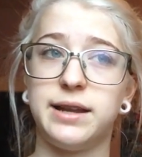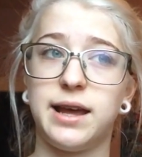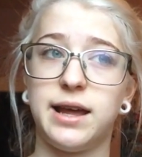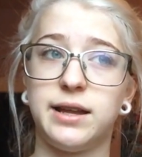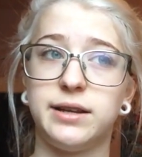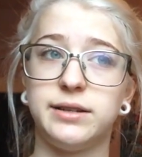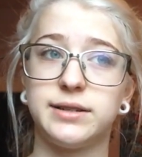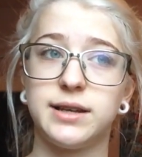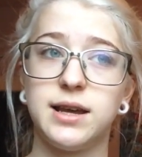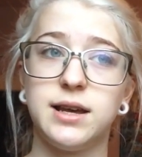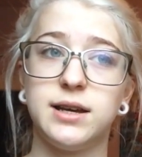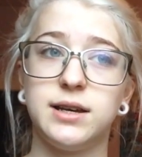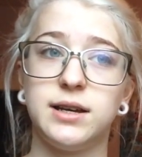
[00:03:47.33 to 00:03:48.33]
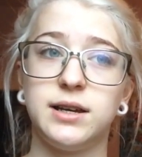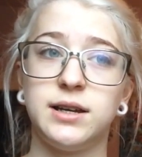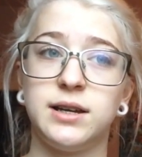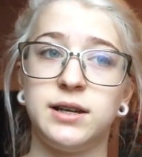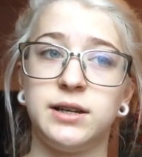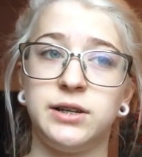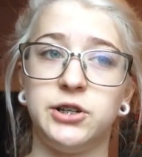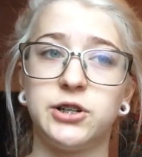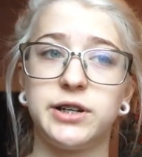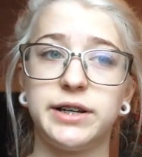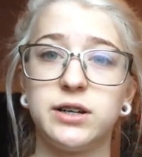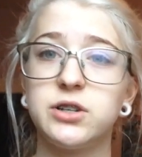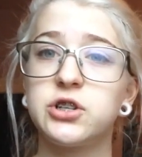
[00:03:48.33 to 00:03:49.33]
and your
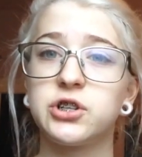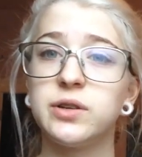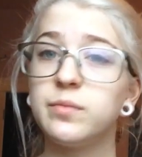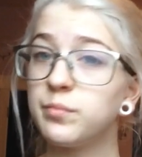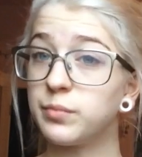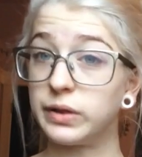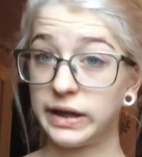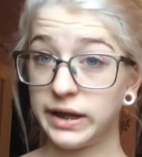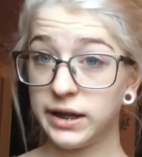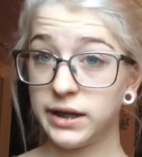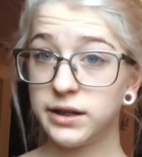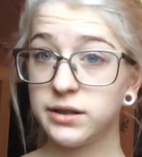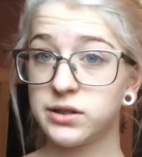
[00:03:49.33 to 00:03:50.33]
ears shouldn't bleed.